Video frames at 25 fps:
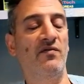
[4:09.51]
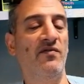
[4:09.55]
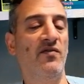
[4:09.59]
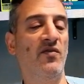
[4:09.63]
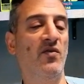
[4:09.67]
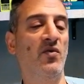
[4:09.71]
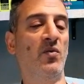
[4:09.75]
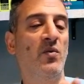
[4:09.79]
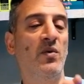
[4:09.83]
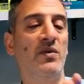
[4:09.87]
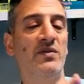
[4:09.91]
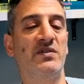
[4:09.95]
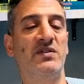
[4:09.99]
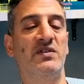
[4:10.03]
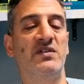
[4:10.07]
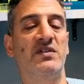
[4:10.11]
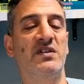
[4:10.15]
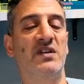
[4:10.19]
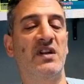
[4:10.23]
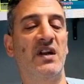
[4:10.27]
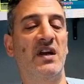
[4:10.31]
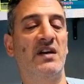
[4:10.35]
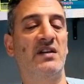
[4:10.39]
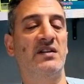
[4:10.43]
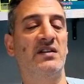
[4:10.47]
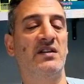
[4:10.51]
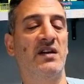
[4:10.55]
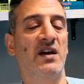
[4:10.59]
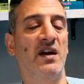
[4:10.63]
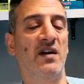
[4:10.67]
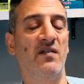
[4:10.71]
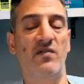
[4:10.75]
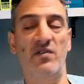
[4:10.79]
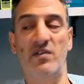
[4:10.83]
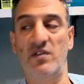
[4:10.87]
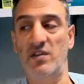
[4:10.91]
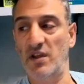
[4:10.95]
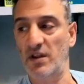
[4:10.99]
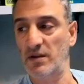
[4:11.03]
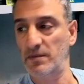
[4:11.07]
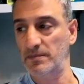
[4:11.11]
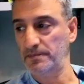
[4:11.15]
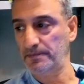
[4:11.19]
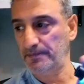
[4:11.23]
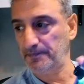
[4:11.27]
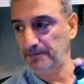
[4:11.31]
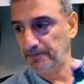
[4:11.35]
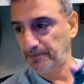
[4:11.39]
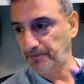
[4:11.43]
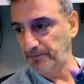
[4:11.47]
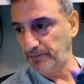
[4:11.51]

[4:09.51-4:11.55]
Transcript: and forwards and selecting everything.